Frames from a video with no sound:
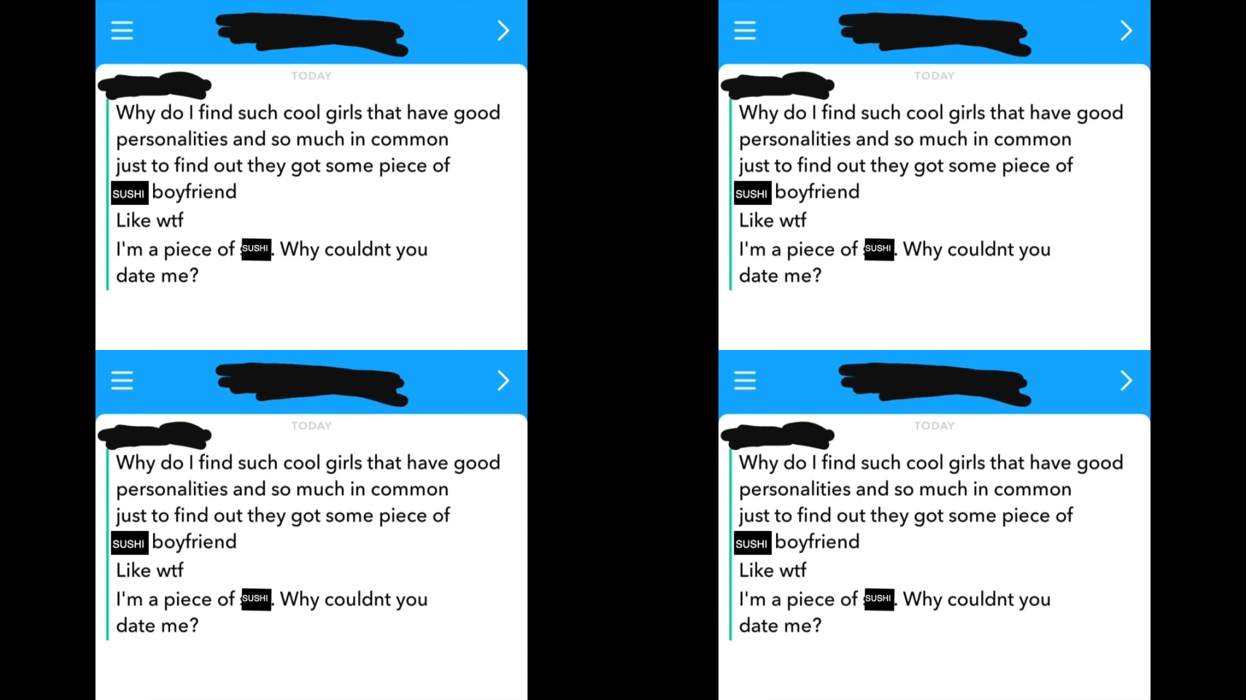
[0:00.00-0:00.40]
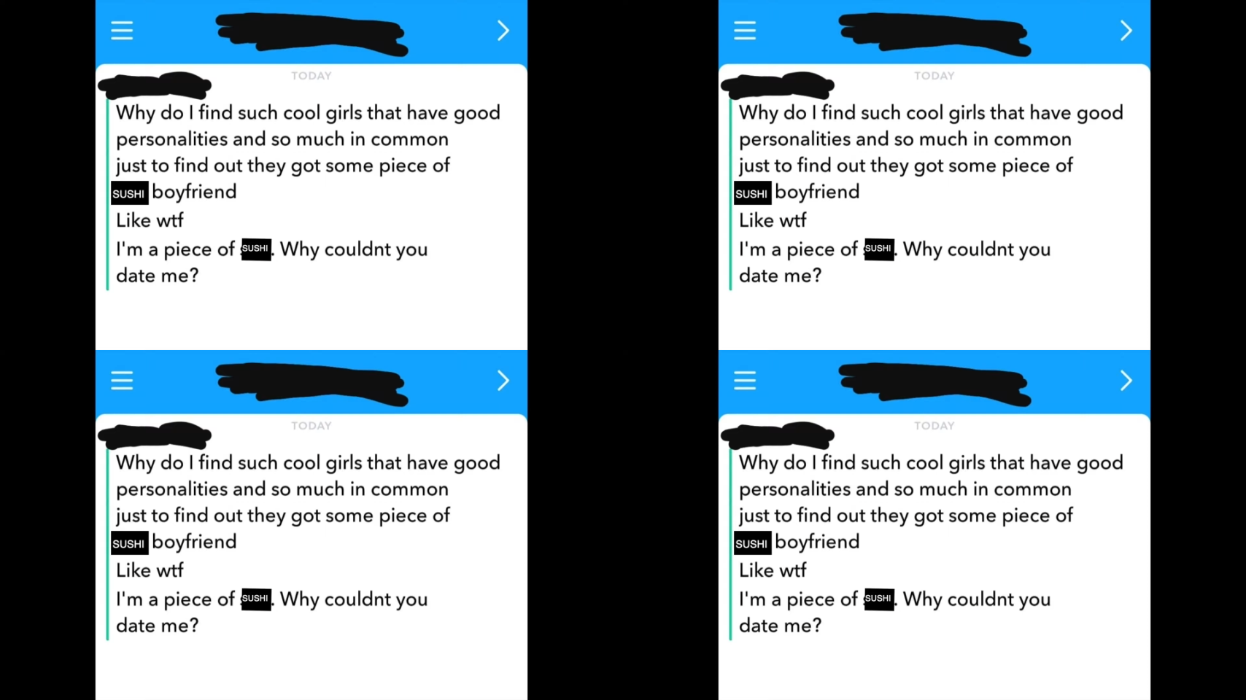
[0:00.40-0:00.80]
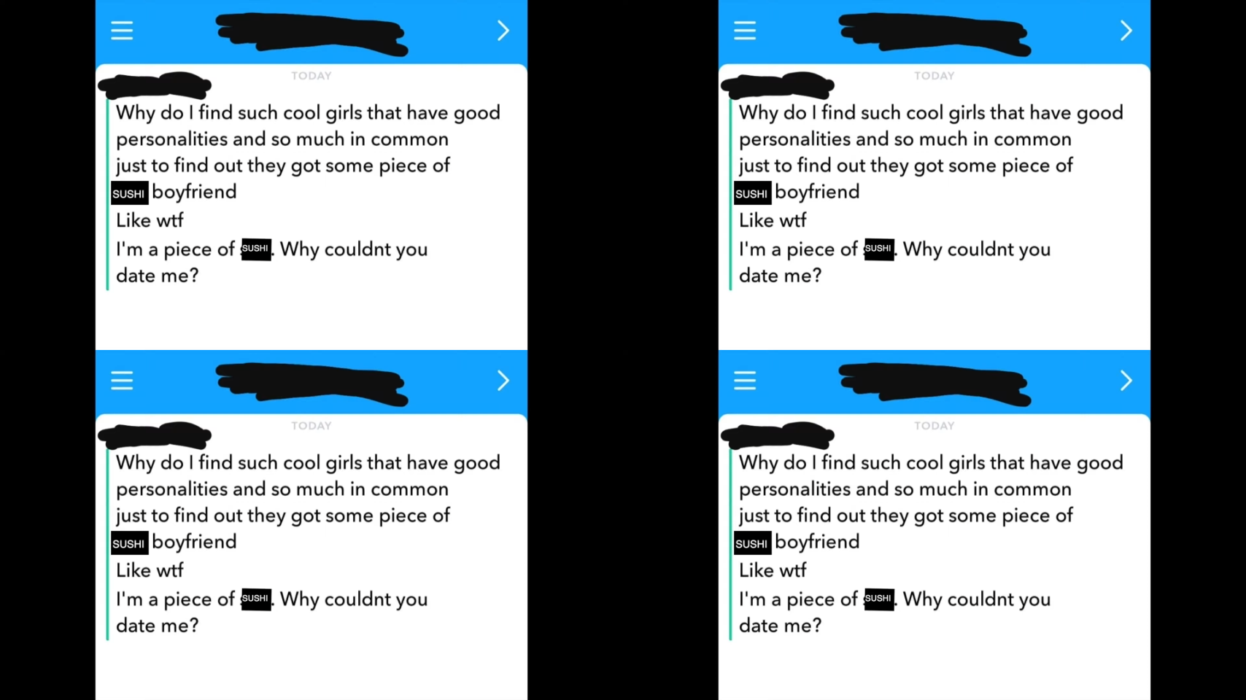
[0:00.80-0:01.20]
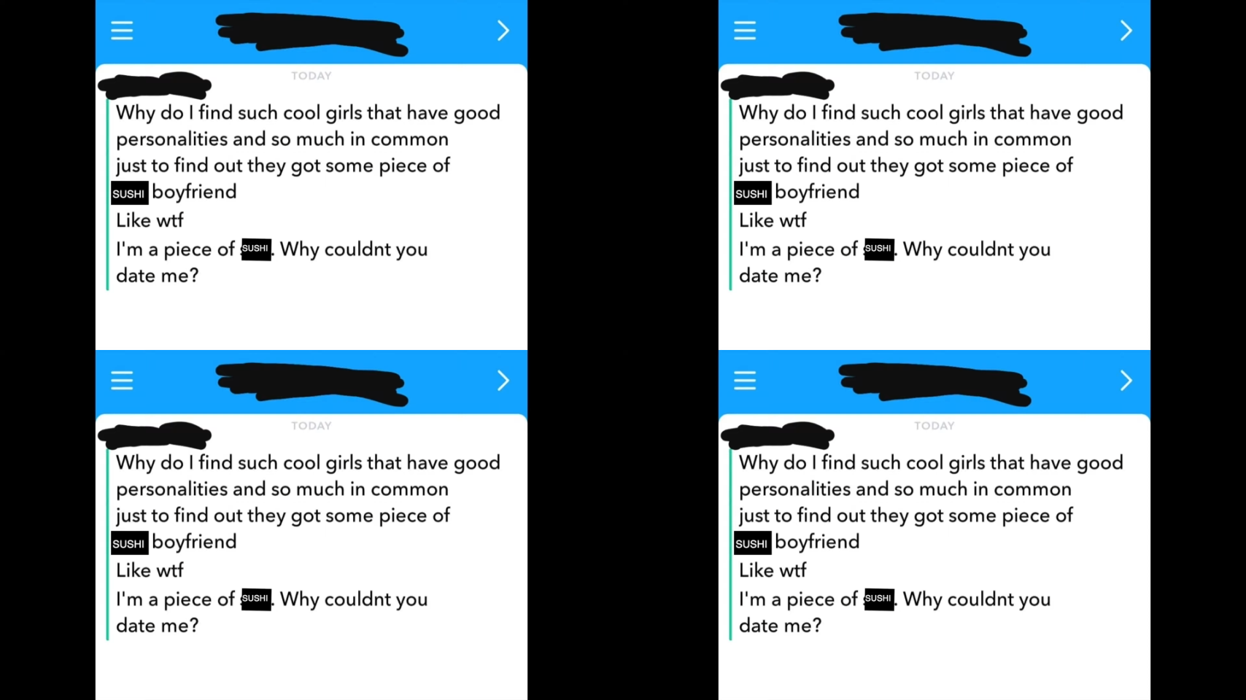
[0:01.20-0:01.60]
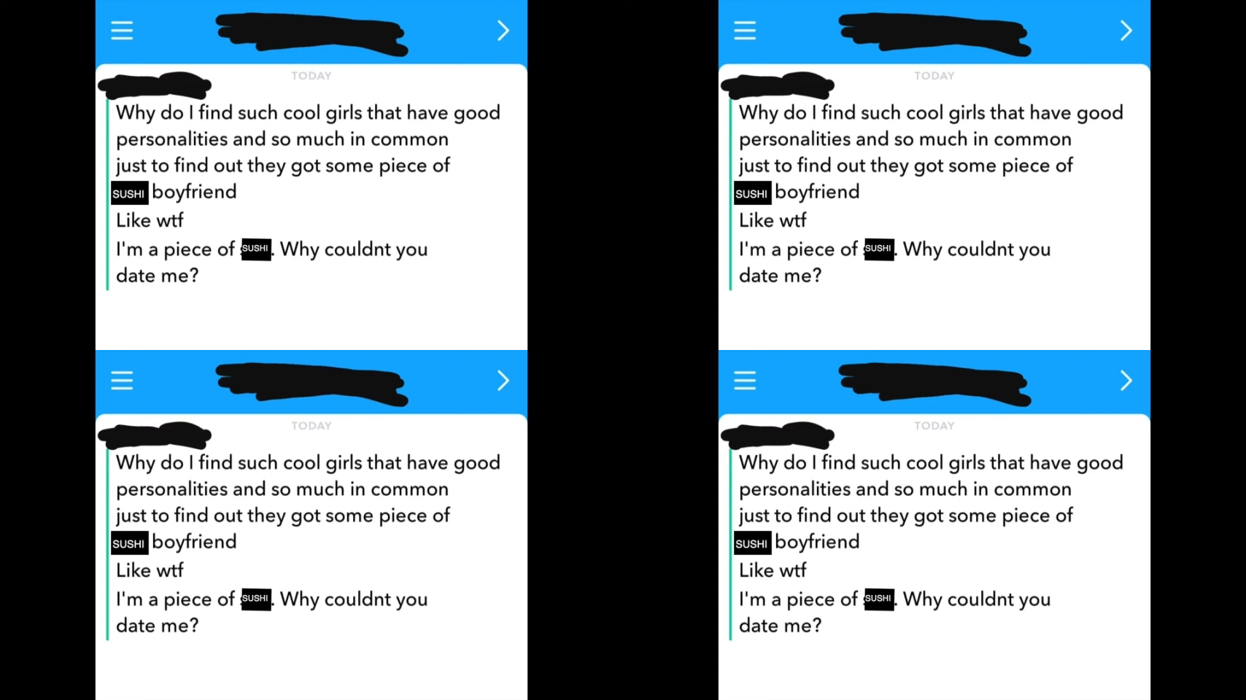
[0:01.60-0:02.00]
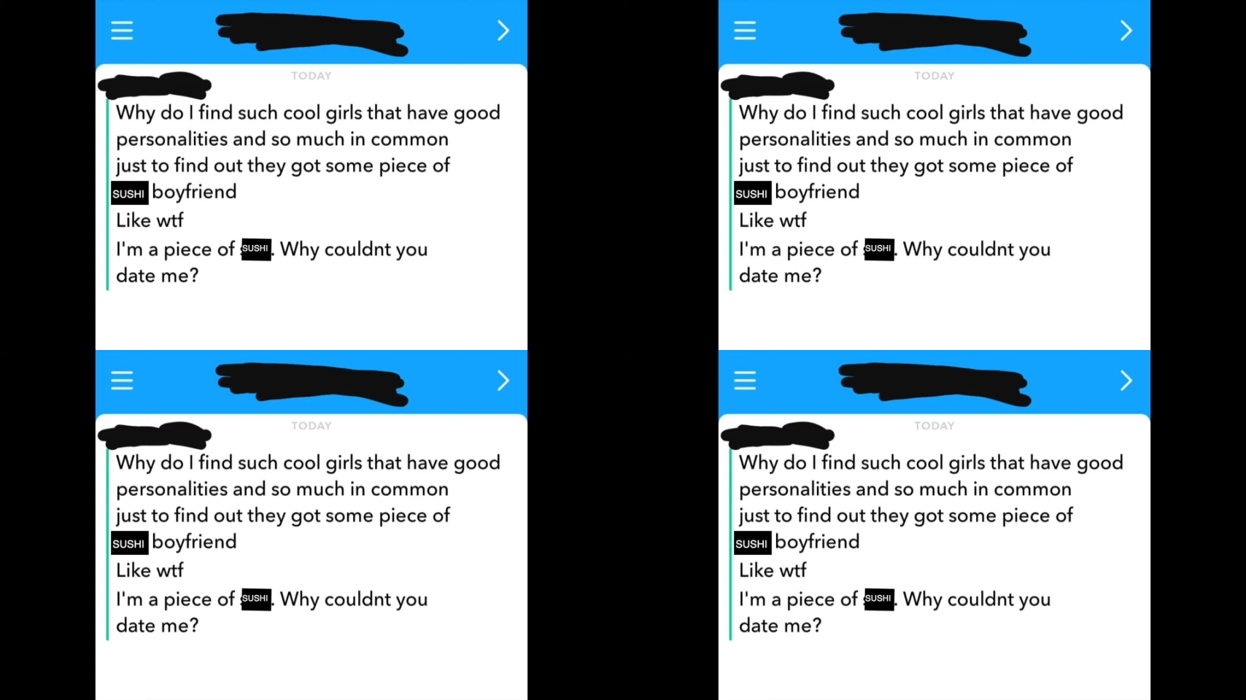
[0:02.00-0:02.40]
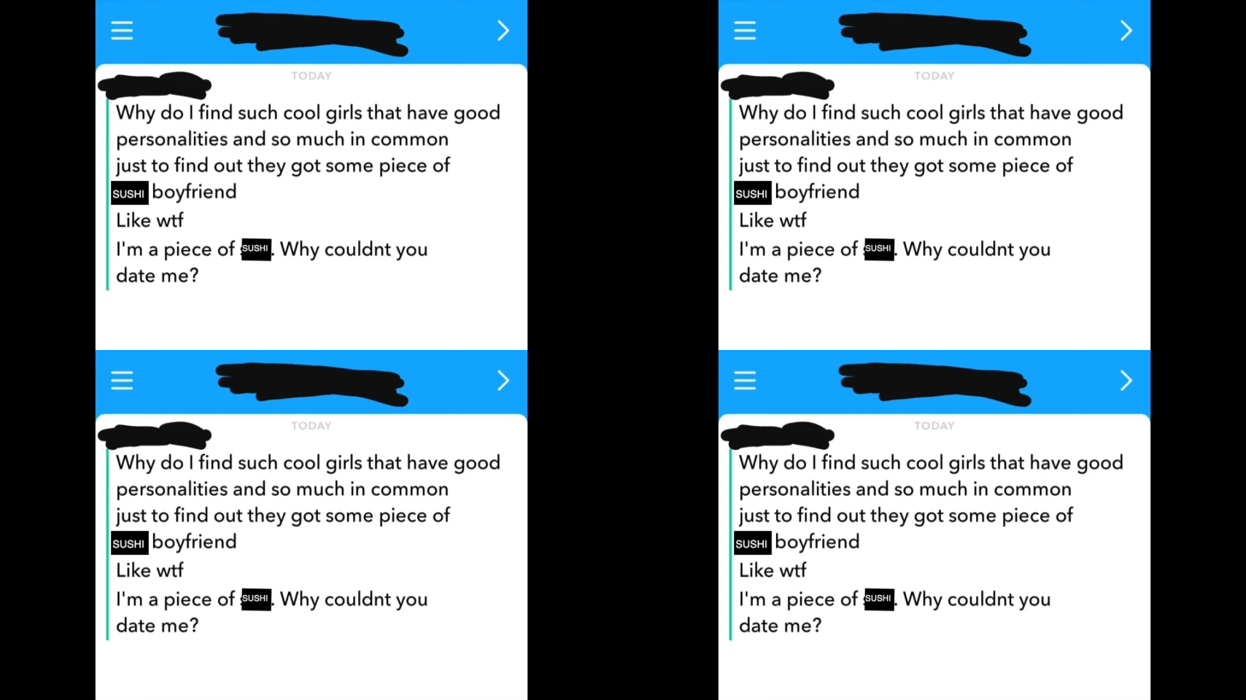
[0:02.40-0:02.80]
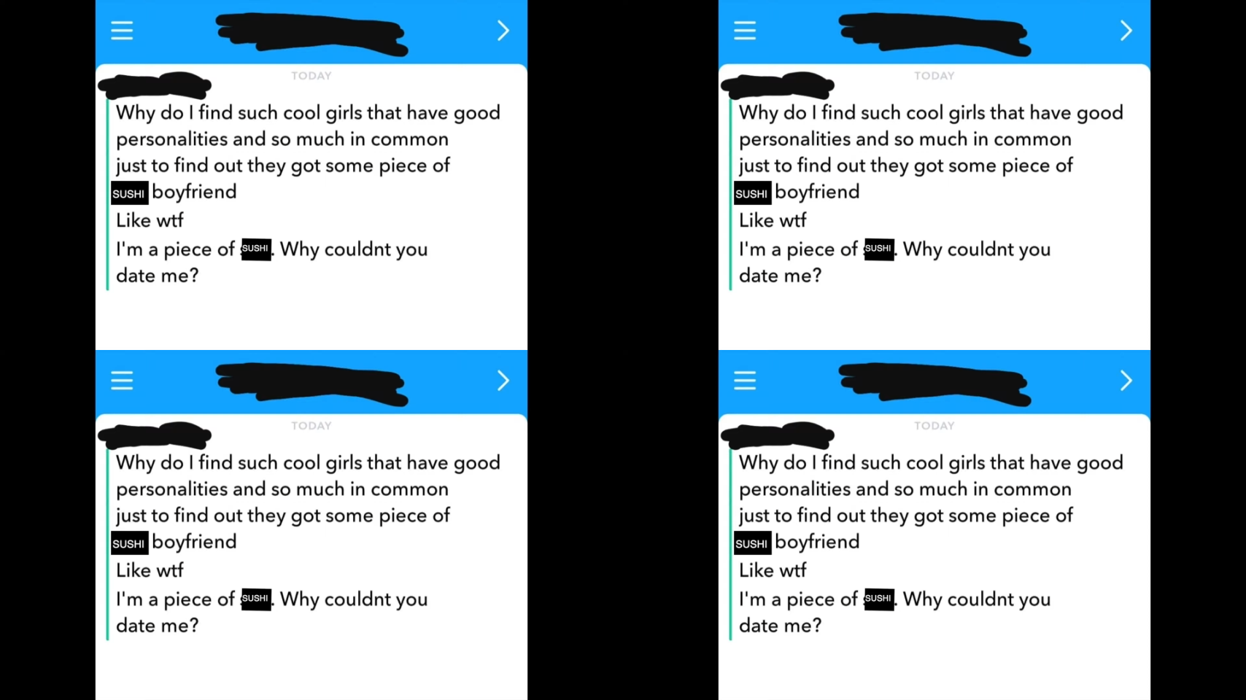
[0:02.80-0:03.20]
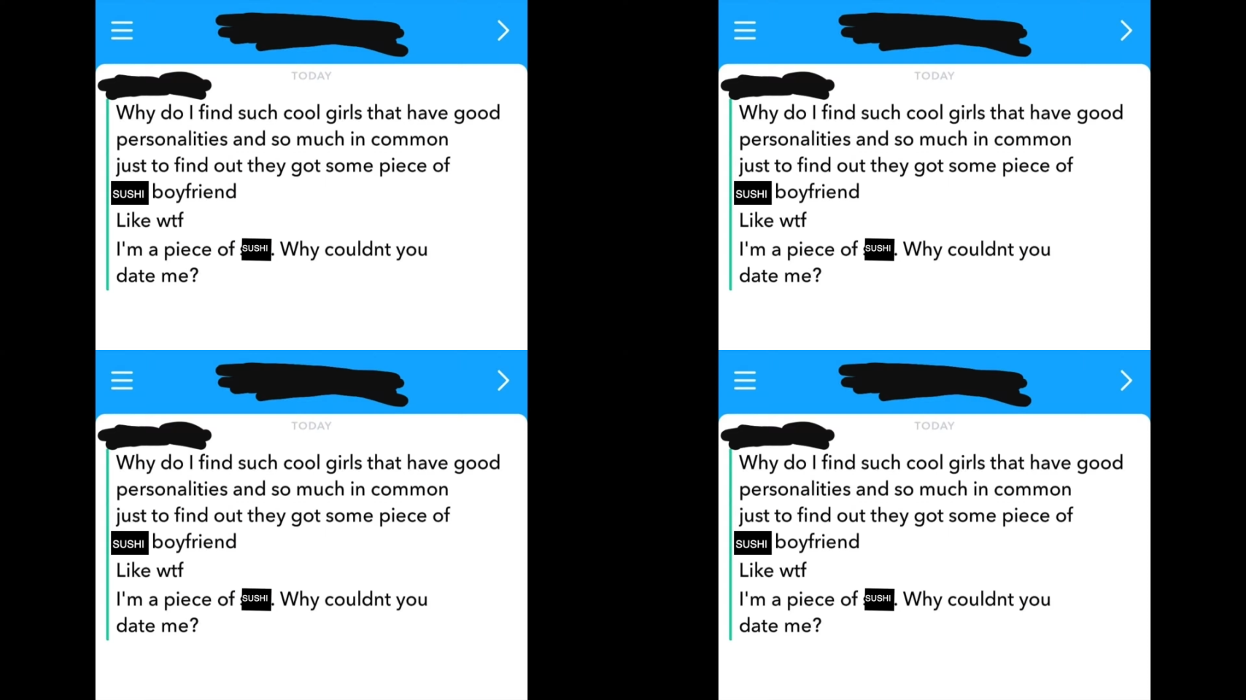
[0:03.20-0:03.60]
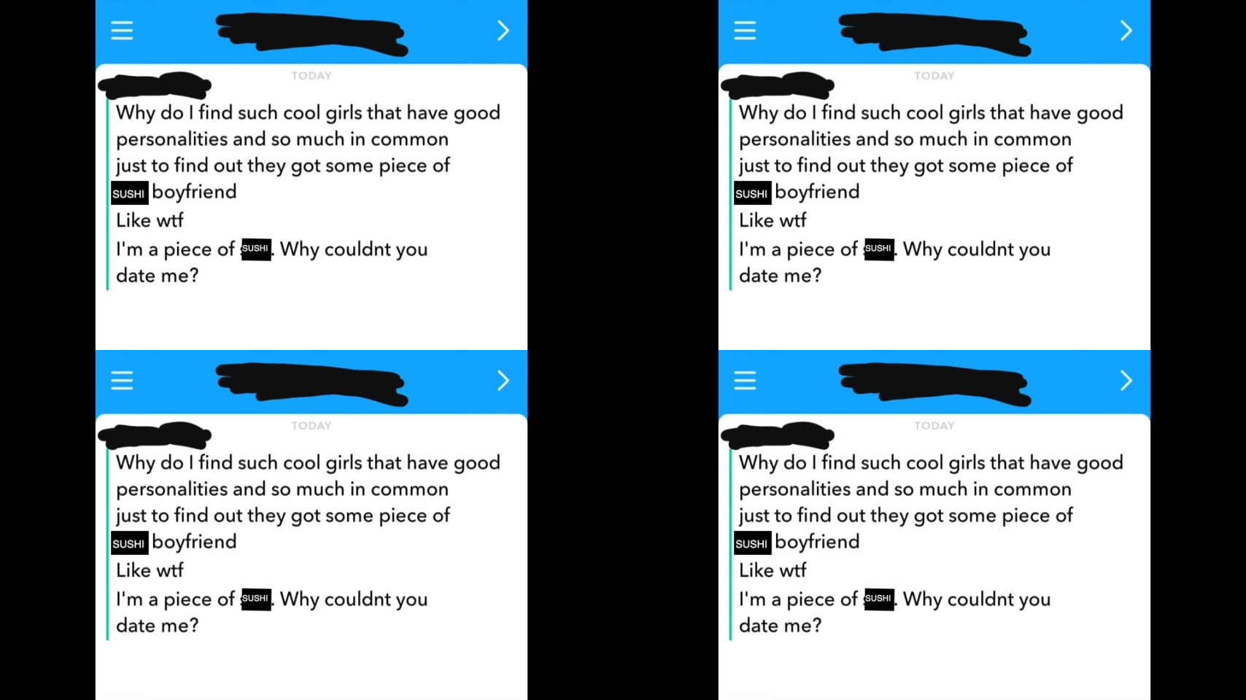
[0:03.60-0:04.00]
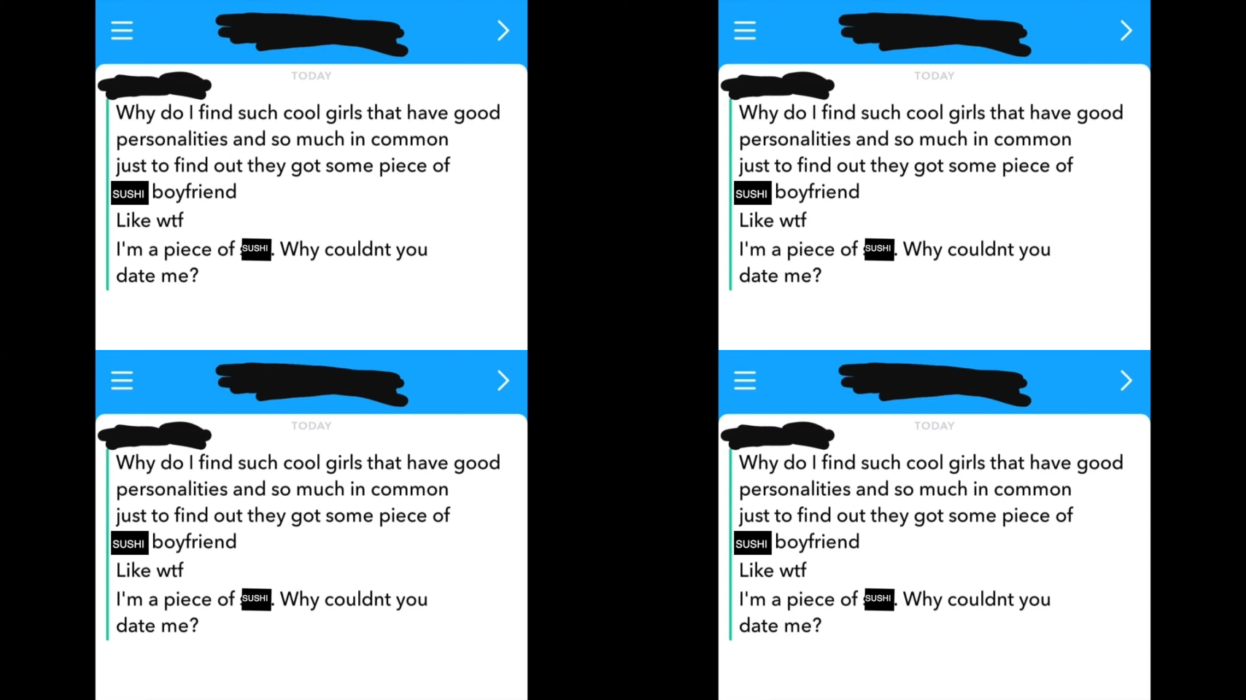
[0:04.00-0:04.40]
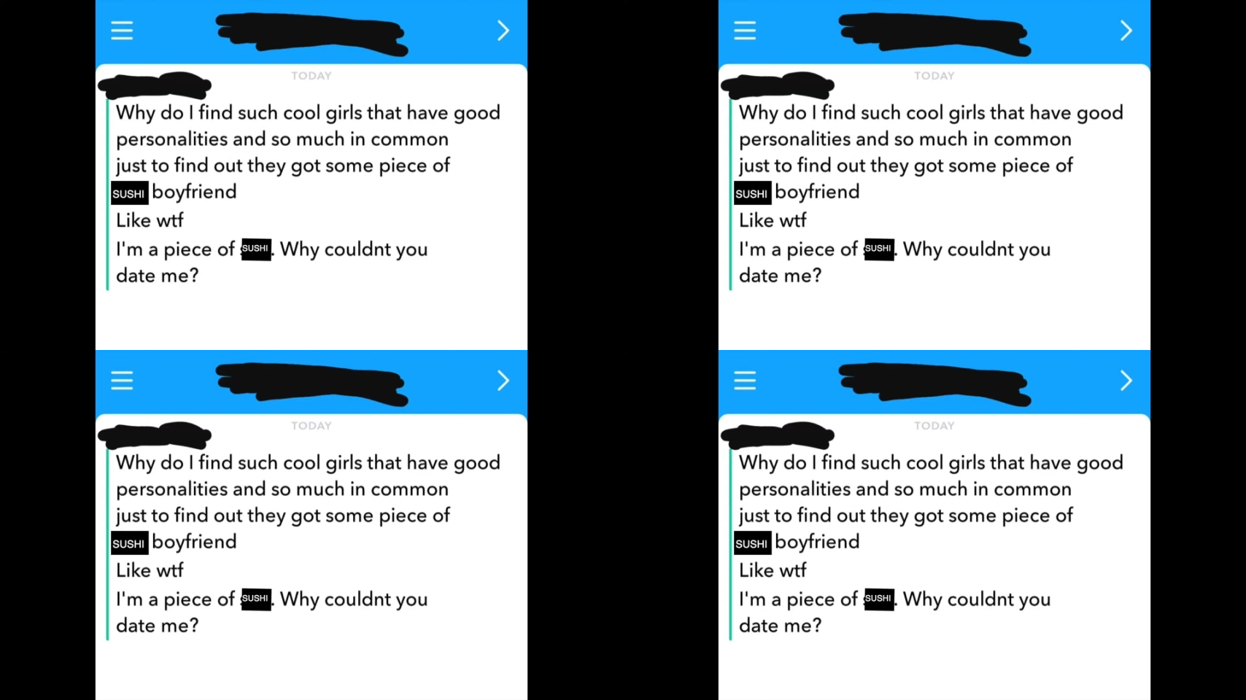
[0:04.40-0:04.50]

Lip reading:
[unreadable: no face in view]